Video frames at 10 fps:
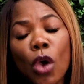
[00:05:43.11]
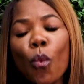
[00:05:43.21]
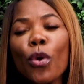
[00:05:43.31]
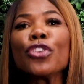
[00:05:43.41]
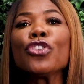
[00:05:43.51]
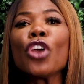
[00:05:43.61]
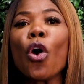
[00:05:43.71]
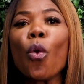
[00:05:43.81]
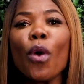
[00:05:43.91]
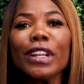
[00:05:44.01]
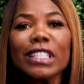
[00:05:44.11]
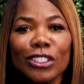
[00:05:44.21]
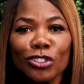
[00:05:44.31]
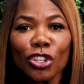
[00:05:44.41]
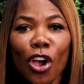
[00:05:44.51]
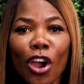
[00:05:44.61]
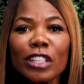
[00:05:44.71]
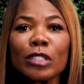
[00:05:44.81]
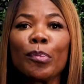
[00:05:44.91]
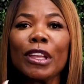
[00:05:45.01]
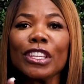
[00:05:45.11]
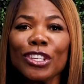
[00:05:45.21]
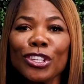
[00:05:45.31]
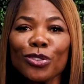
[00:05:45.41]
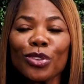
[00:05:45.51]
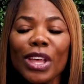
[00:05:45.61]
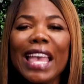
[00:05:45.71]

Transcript: where no one is in charge but you.